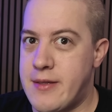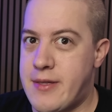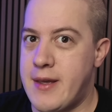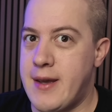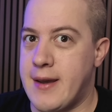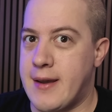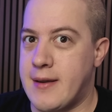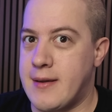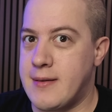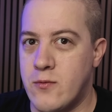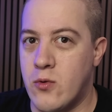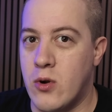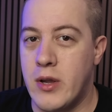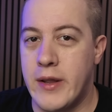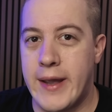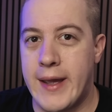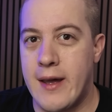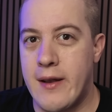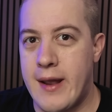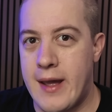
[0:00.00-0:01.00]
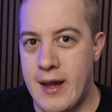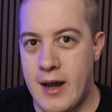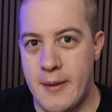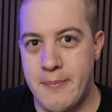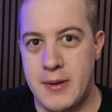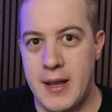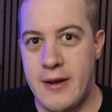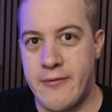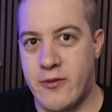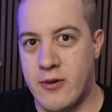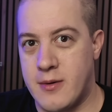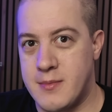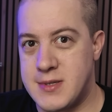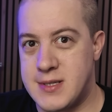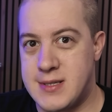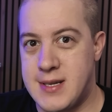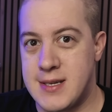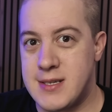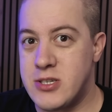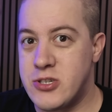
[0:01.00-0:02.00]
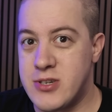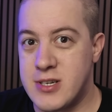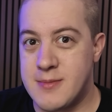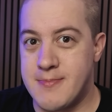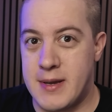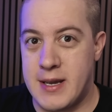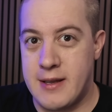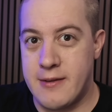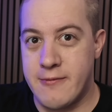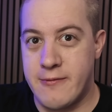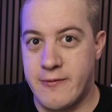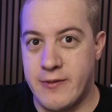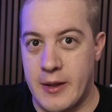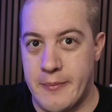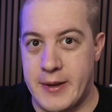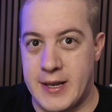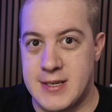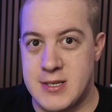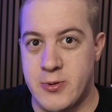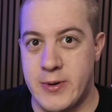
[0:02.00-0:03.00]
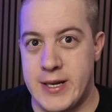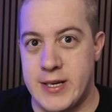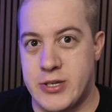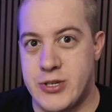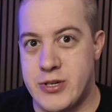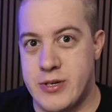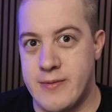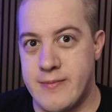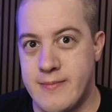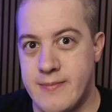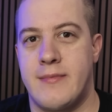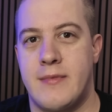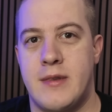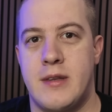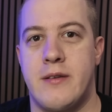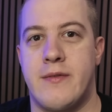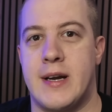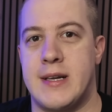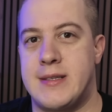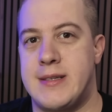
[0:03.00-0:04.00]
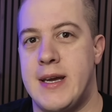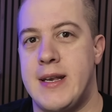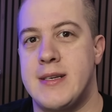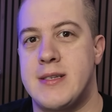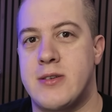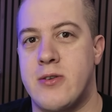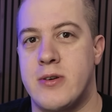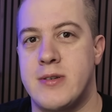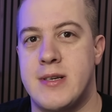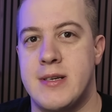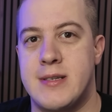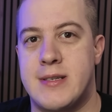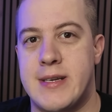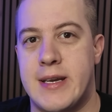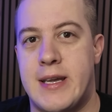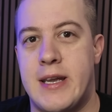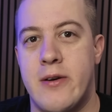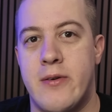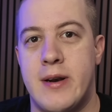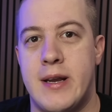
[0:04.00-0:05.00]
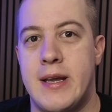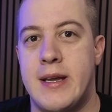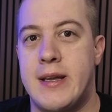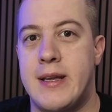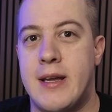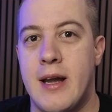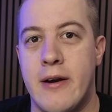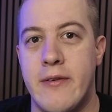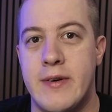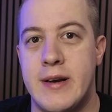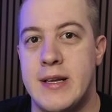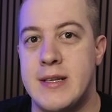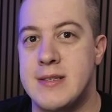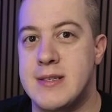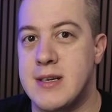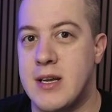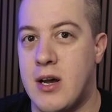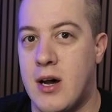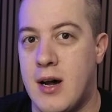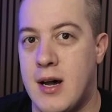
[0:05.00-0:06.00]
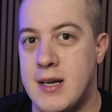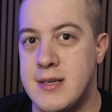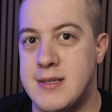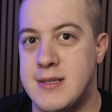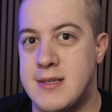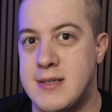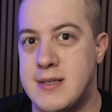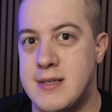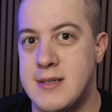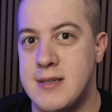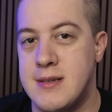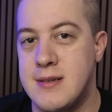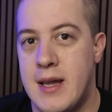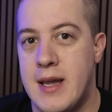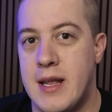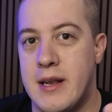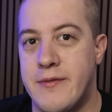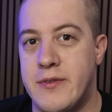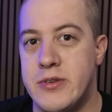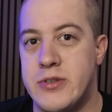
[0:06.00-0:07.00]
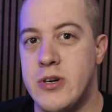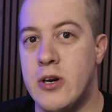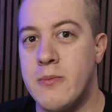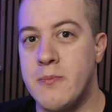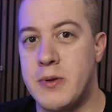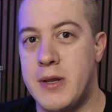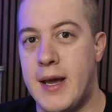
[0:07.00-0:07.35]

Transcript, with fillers: the thing rolling out AI platforms doesn't just mean flipping a switch. You've got data sources, security, governance, costs, and if you don't